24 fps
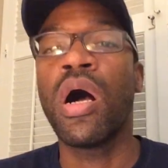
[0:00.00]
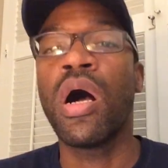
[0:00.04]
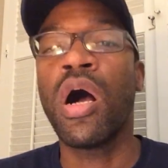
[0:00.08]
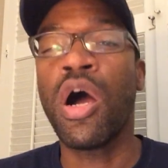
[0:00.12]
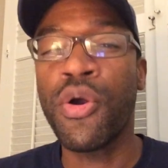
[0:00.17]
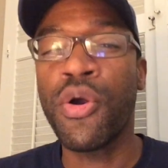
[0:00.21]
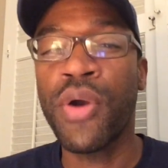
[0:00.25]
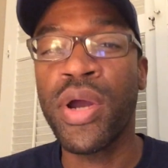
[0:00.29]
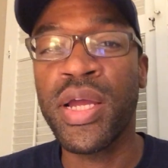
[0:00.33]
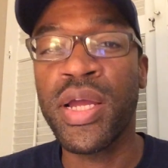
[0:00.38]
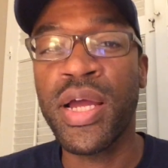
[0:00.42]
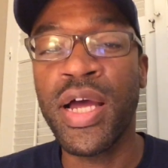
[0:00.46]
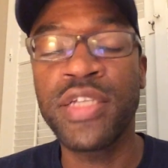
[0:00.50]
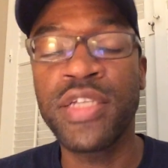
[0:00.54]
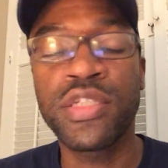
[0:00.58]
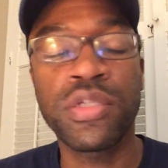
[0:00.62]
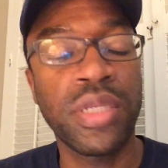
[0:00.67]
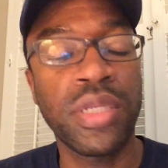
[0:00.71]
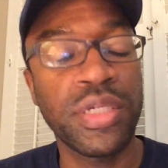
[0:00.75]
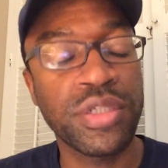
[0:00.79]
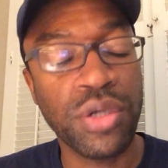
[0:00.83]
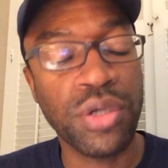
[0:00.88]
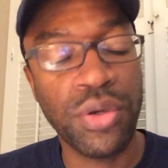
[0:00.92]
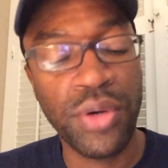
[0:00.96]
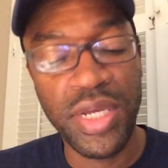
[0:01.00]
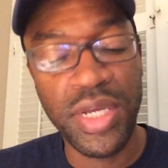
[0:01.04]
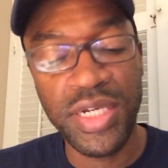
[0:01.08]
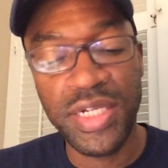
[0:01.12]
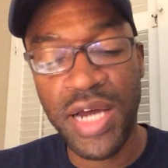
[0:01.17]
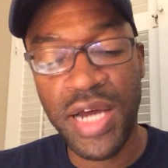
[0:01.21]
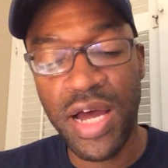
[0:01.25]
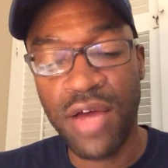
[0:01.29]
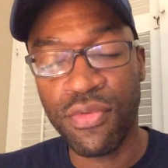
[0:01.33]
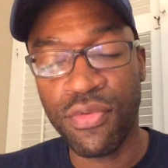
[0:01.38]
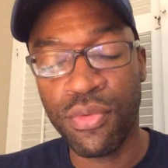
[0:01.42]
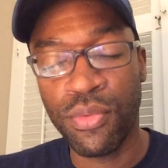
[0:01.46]
Alright guys, so let's go ahead and
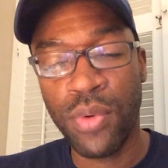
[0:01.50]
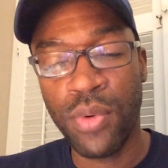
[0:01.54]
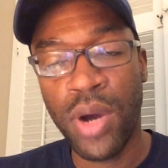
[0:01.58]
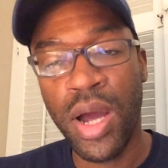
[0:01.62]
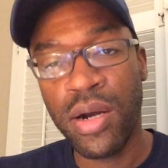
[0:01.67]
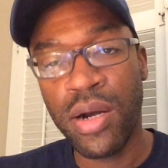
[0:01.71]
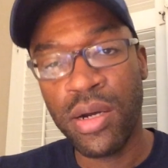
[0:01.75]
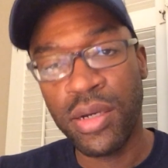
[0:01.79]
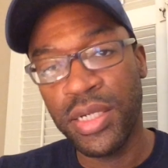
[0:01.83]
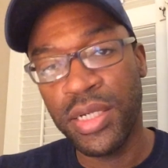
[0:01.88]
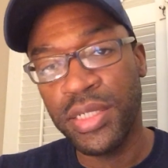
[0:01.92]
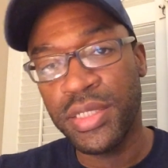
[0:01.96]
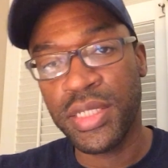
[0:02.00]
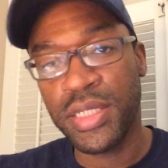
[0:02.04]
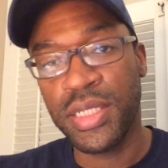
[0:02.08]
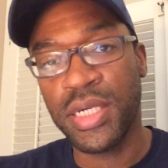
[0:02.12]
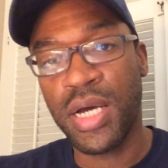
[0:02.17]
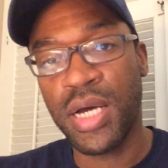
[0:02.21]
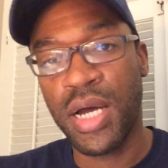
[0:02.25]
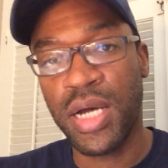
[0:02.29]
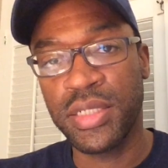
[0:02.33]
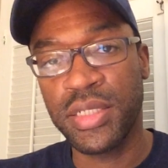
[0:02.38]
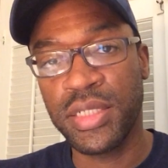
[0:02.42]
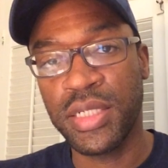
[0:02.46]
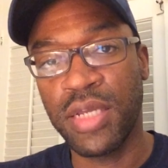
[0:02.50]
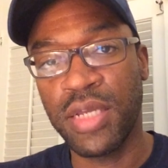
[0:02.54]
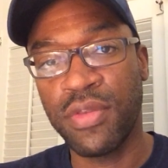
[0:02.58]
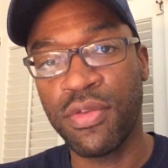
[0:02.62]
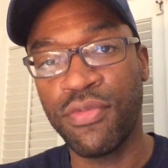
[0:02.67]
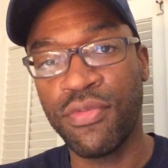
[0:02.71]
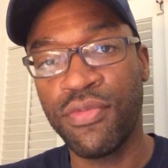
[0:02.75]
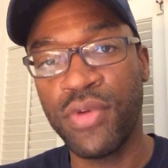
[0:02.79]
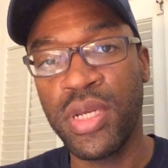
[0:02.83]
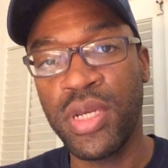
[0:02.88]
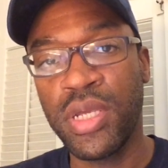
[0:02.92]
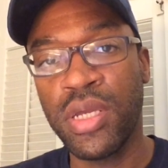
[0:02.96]
dive right on into the content of
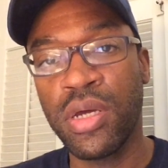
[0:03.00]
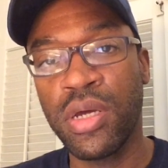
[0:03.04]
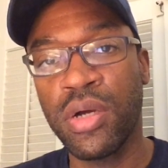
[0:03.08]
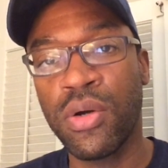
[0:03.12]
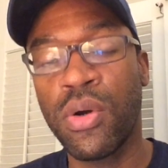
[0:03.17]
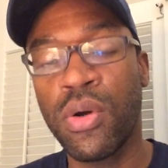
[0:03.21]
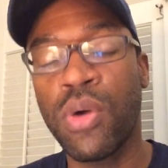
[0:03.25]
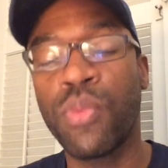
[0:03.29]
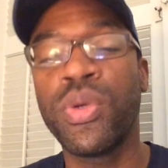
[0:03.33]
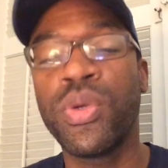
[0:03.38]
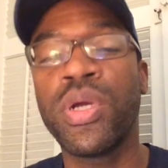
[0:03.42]
the video.